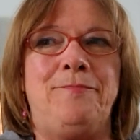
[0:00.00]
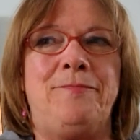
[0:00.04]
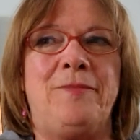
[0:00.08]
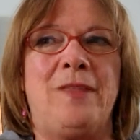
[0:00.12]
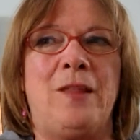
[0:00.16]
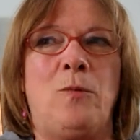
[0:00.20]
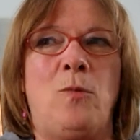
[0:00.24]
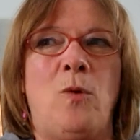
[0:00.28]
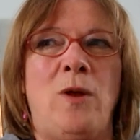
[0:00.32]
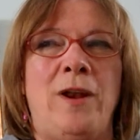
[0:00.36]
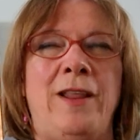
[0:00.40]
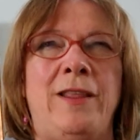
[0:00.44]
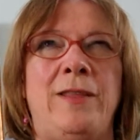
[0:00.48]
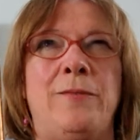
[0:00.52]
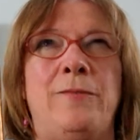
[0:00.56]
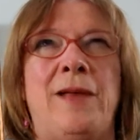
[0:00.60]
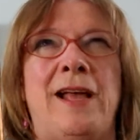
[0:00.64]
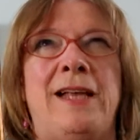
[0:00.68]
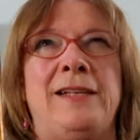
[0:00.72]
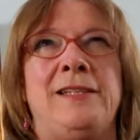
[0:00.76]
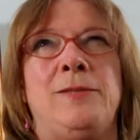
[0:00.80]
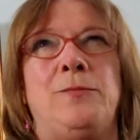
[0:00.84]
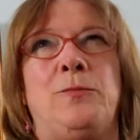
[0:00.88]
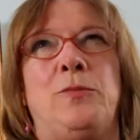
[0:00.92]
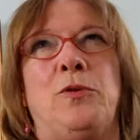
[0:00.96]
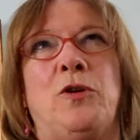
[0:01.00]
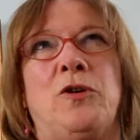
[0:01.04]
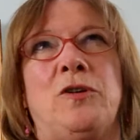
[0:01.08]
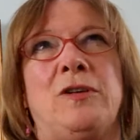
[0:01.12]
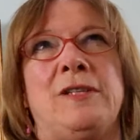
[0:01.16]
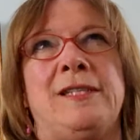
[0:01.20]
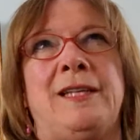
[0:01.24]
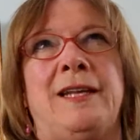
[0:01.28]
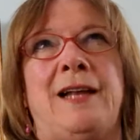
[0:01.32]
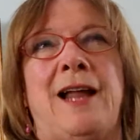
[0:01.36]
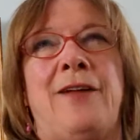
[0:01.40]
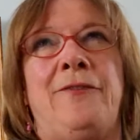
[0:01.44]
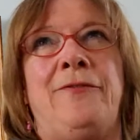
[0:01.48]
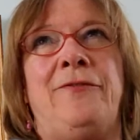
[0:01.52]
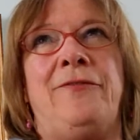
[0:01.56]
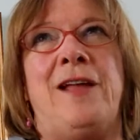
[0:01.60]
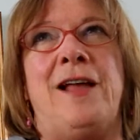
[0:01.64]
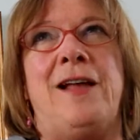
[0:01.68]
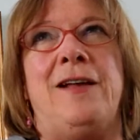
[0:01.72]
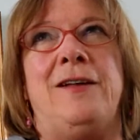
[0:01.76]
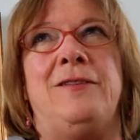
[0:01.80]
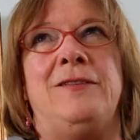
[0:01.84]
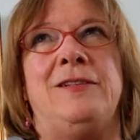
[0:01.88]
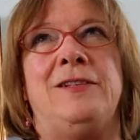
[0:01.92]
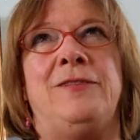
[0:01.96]
one of the best books that I
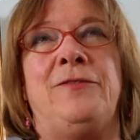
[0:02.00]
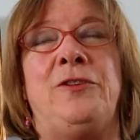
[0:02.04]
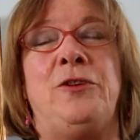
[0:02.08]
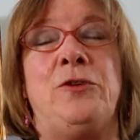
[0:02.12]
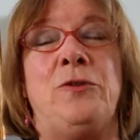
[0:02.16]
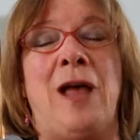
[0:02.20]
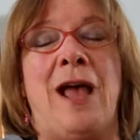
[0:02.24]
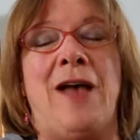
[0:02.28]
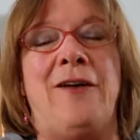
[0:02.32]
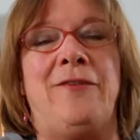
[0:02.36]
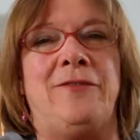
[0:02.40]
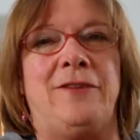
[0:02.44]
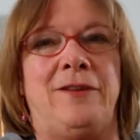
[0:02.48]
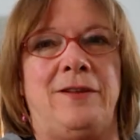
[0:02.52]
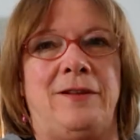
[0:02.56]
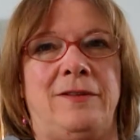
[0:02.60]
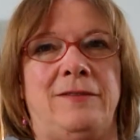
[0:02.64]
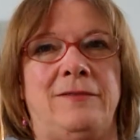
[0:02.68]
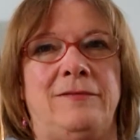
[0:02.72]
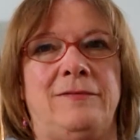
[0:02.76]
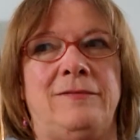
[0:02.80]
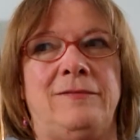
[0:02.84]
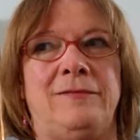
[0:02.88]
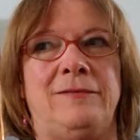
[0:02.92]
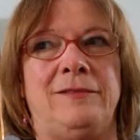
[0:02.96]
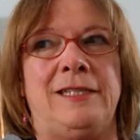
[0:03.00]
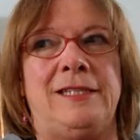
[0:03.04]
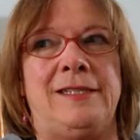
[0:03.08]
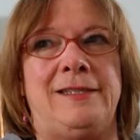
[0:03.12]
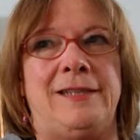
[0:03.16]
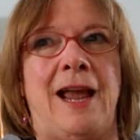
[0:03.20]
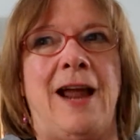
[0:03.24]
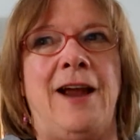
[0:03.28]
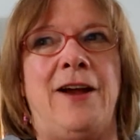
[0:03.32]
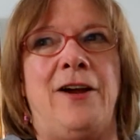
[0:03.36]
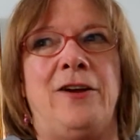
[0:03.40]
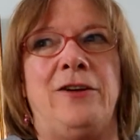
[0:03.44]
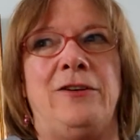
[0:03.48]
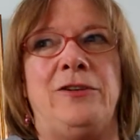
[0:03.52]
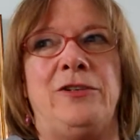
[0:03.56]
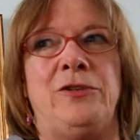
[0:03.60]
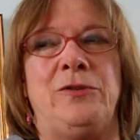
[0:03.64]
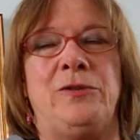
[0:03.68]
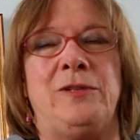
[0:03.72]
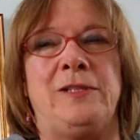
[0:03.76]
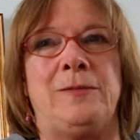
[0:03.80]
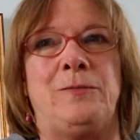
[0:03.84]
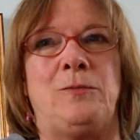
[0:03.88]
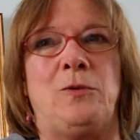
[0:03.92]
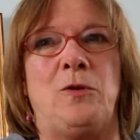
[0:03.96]
found, if you have a desire to
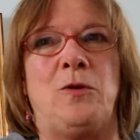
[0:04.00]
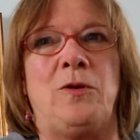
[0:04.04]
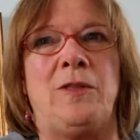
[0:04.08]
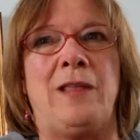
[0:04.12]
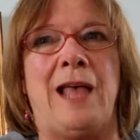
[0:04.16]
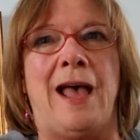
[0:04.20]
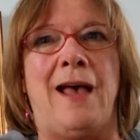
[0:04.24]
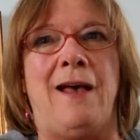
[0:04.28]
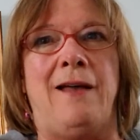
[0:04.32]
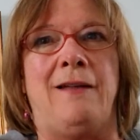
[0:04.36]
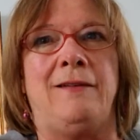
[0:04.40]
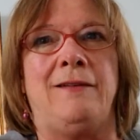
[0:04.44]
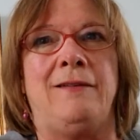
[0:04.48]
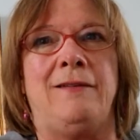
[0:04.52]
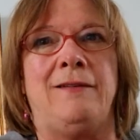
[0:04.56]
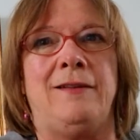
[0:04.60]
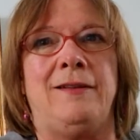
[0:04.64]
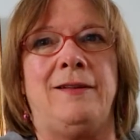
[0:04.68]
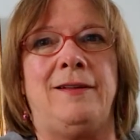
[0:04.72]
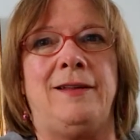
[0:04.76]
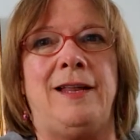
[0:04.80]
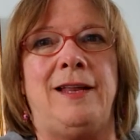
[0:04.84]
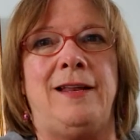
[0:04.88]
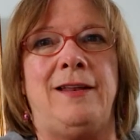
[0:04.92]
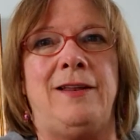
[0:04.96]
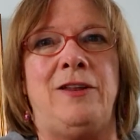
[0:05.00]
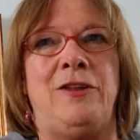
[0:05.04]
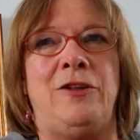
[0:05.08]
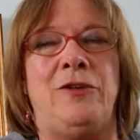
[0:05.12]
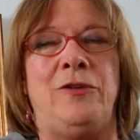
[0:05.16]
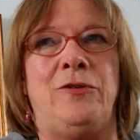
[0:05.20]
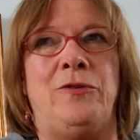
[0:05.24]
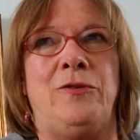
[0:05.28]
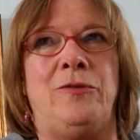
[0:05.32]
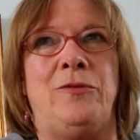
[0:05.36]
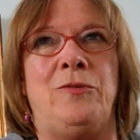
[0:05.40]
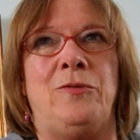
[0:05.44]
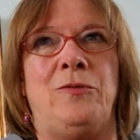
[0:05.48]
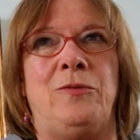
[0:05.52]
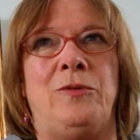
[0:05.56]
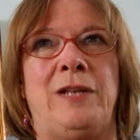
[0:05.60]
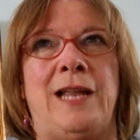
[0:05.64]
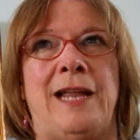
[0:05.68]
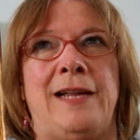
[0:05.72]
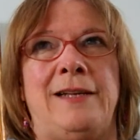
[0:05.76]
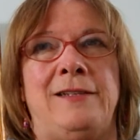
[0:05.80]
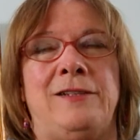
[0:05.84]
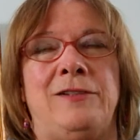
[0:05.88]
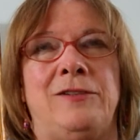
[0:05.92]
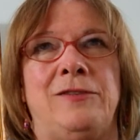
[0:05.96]
explore that and you would
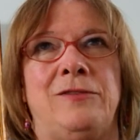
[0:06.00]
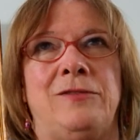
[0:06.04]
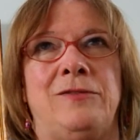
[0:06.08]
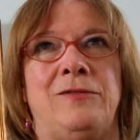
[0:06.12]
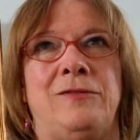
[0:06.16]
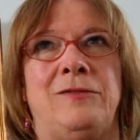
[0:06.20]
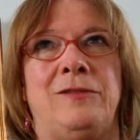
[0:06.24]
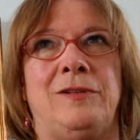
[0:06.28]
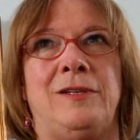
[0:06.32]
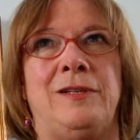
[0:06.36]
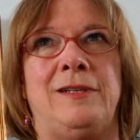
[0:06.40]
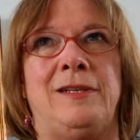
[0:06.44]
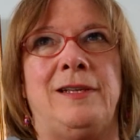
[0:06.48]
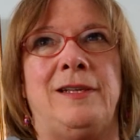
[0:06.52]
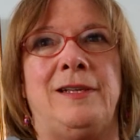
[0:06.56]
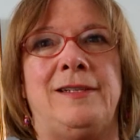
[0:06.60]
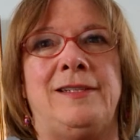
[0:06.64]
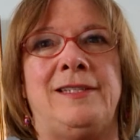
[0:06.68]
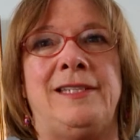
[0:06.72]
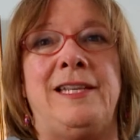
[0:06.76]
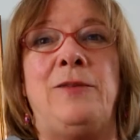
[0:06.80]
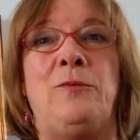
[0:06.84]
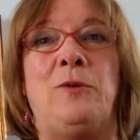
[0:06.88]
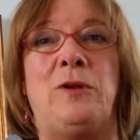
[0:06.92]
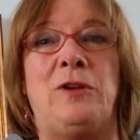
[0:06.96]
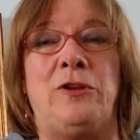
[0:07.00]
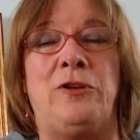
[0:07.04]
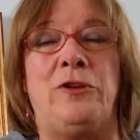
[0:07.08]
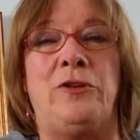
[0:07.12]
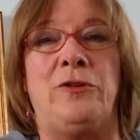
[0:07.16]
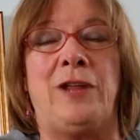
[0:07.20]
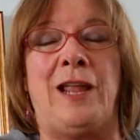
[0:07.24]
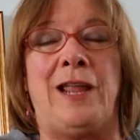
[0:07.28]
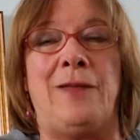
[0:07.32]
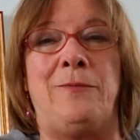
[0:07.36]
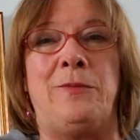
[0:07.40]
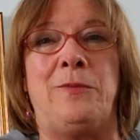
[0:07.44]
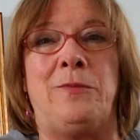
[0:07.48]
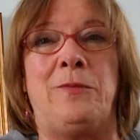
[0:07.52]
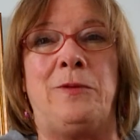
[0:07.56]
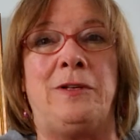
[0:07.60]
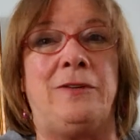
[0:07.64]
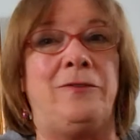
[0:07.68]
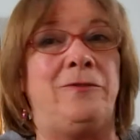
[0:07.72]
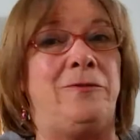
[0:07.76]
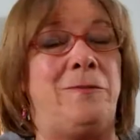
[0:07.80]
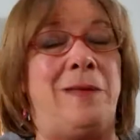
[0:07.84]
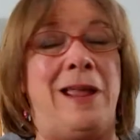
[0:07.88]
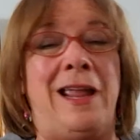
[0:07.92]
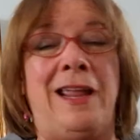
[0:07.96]
like to see what you're capable
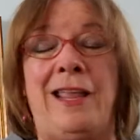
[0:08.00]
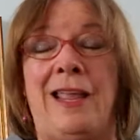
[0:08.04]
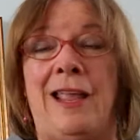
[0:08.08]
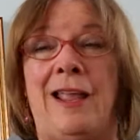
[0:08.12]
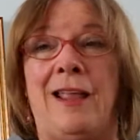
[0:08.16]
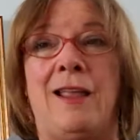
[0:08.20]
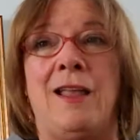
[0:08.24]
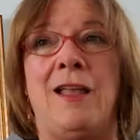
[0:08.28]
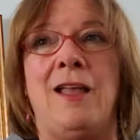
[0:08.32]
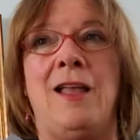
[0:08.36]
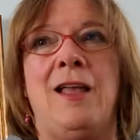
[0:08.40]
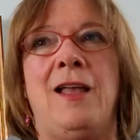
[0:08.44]
of making,